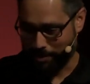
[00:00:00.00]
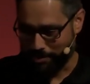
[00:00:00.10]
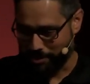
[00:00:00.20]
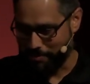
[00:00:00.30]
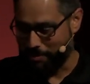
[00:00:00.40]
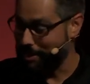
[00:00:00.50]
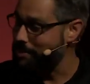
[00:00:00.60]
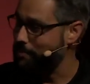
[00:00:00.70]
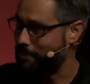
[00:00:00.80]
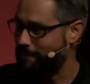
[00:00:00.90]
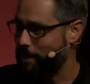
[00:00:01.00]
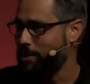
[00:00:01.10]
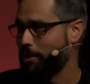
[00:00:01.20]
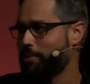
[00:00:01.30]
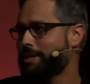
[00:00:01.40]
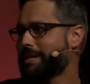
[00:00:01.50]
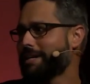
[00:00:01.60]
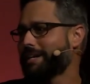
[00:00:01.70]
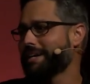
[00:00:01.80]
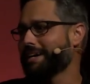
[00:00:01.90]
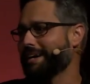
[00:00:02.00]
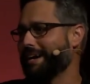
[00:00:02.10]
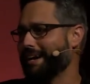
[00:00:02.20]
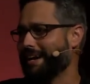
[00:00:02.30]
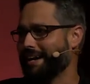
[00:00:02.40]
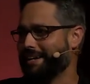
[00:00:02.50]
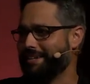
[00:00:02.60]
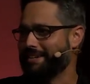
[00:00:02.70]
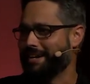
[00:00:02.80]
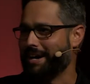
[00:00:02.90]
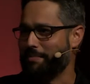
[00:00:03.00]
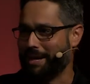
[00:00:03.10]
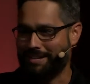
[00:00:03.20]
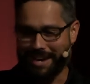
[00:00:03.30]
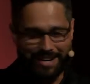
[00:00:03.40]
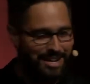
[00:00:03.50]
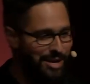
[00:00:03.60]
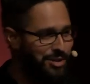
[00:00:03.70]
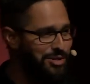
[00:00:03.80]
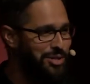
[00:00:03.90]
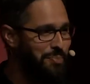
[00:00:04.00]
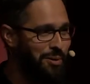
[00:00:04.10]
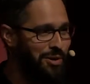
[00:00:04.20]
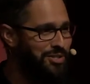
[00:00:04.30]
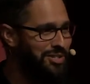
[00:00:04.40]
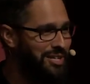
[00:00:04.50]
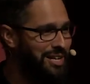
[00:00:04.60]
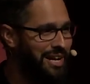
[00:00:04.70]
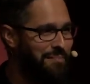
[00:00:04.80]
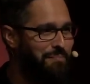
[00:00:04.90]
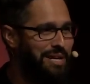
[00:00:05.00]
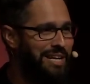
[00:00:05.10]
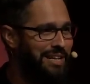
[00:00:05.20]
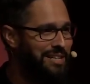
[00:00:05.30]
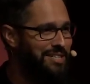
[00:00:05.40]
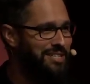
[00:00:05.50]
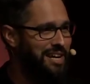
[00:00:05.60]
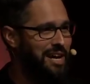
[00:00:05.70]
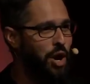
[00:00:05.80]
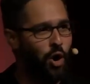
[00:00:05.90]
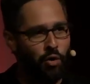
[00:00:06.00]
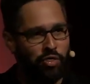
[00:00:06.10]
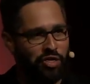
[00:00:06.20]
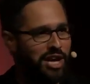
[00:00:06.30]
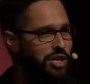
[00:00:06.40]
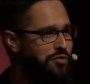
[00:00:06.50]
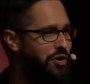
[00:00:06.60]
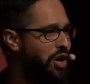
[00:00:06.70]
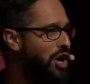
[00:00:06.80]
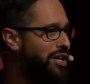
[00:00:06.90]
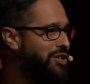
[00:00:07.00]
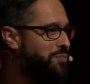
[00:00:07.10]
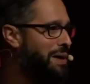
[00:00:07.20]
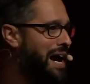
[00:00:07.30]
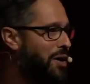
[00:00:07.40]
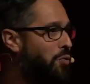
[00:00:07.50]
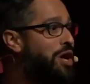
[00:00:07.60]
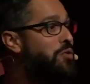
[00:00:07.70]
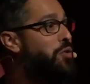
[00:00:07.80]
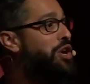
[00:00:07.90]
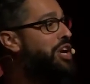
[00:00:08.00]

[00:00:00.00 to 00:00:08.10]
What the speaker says: person picks up the phone. And my dad hears the person and immediately say, "Oh, thank you for calling us back. We would